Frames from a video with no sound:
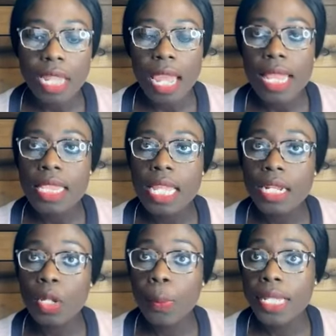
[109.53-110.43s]
And
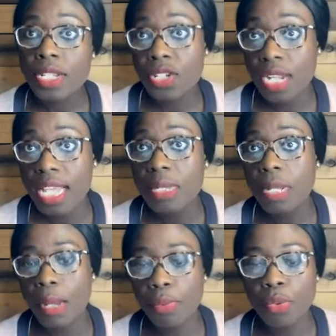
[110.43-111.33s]
then your petition has
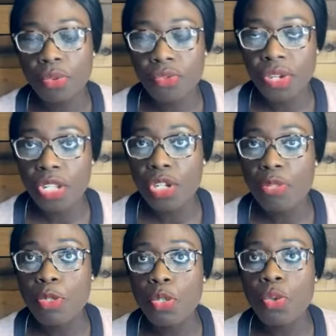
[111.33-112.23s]
been approved and you're
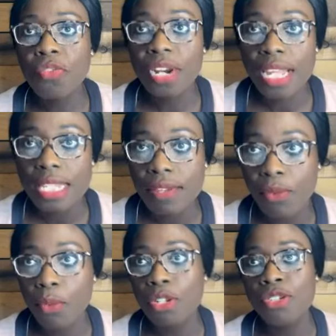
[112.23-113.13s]
supposed to go for an
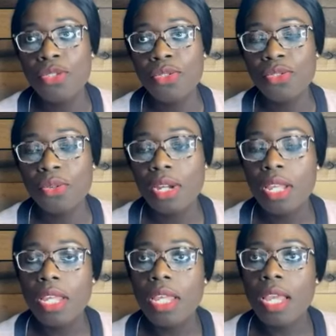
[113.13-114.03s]
interview. What do you do?
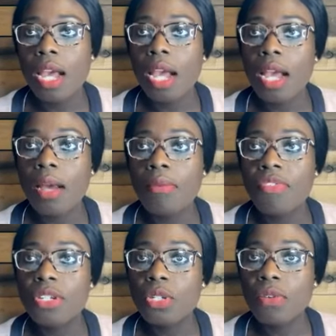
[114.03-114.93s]

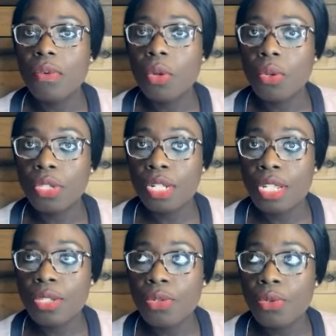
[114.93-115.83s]
First of all, you
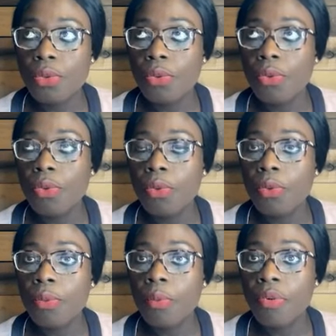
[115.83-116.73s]
need to
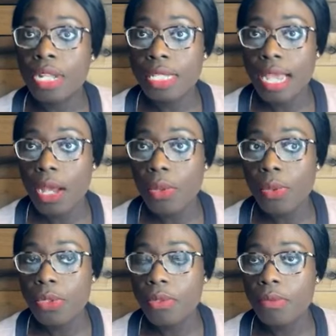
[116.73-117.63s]
print
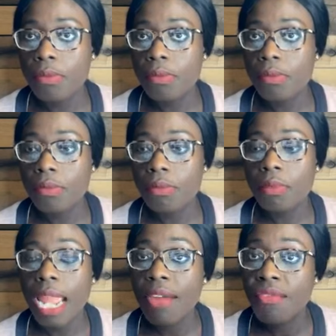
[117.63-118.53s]
out
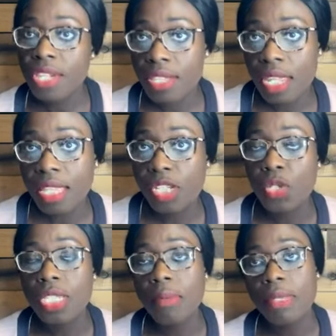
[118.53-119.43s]
everything that
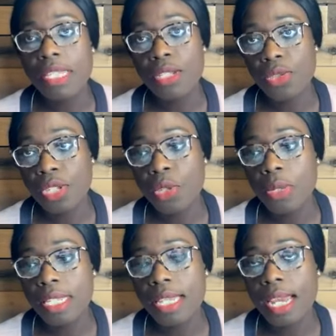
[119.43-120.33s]
you submitted to the
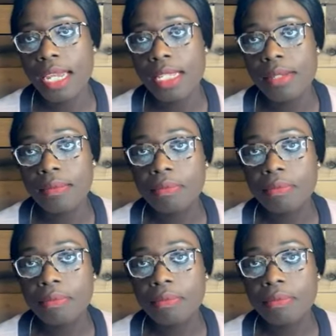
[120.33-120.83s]
USCIS.